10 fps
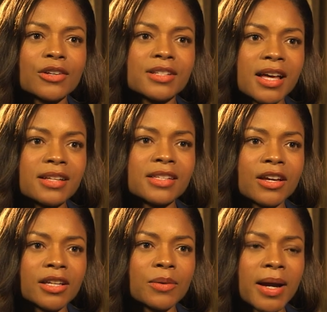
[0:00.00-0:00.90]
because that's the
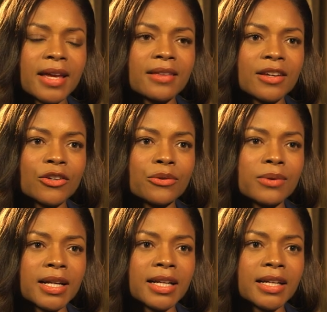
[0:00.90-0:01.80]
only way that you
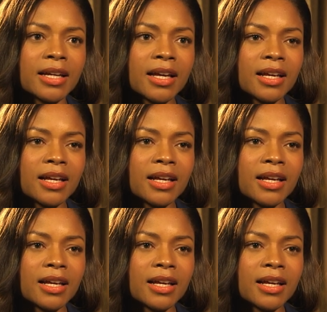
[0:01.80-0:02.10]
really